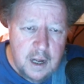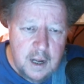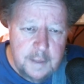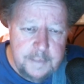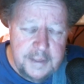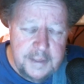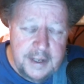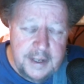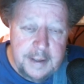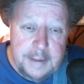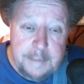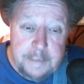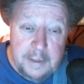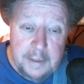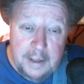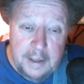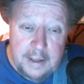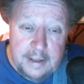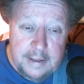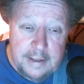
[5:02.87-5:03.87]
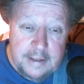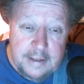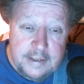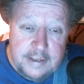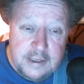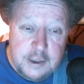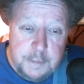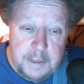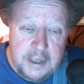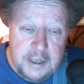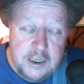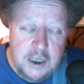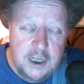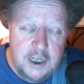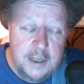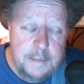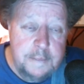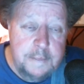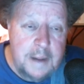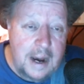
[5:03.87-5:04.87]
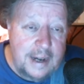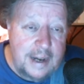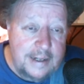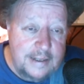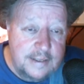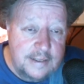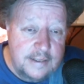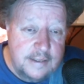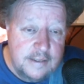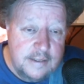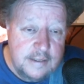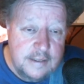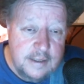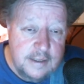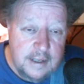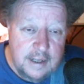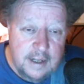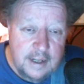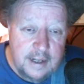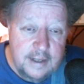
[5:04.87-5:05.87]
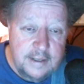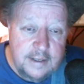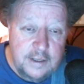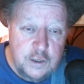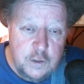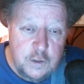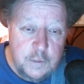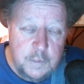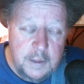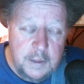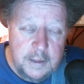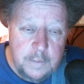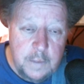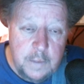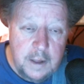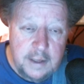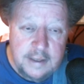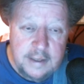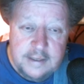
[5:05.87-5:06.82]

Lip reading: manipulate, and especially minors, into doing what he wanted.